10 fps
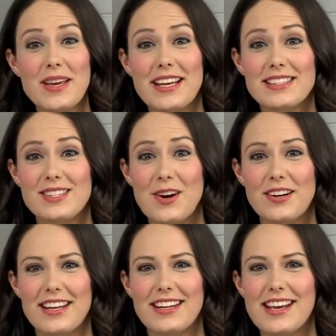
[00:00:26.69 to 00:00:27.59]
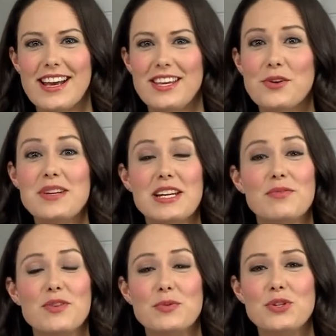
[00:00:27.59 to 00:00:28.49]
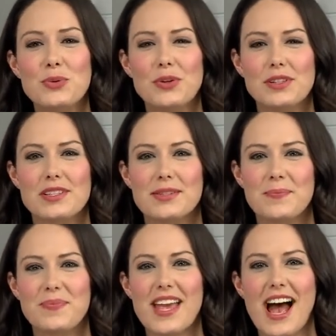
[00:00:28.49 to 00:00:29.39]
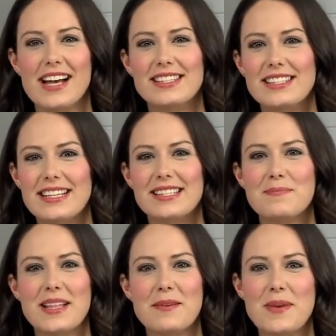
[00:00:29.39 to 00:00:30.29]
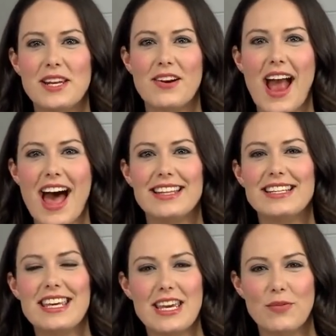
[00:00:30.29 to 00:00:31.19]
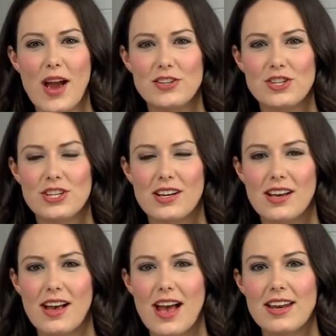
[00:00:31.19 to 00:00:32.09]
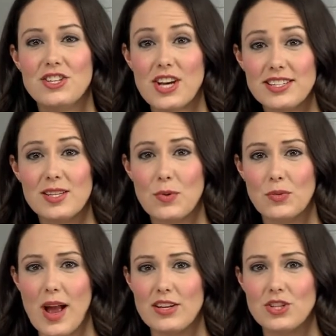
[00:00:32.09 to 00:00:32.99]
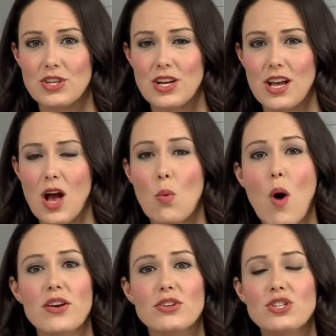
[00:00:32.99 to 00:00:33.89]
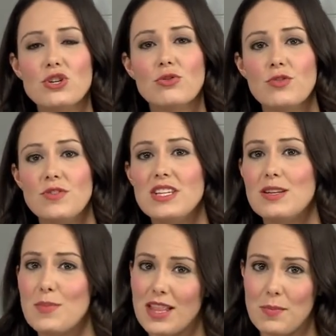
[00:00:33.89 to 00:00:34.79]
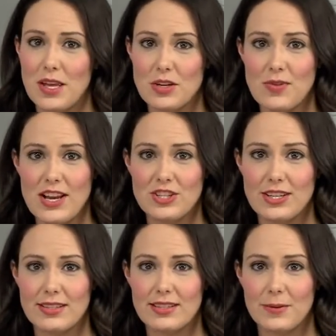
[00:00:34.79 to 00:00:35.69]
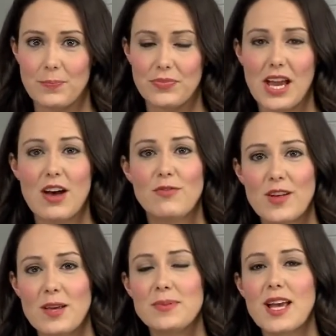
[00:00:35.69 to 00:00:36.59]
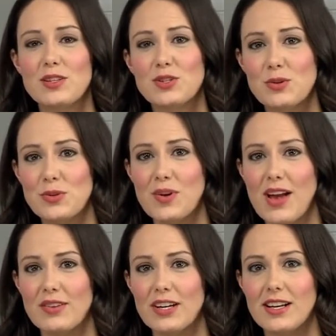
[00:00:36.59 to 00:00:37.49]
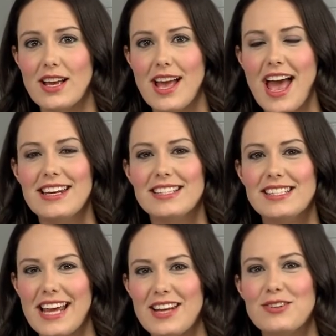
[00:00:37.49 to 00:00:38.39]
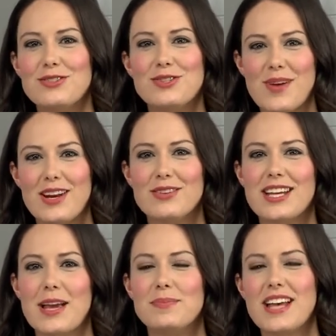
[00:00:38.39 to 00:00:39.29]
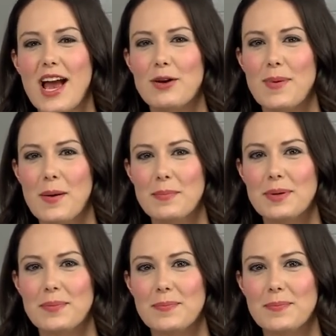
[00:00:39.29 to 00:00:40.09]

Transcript: we get started, you'll need a few tools: a 6mm Allen key wrench, an adjustable wrench, one or two 15mm wrenches, a Phillips head screwdriver, and a standard Schrader-type tire pump.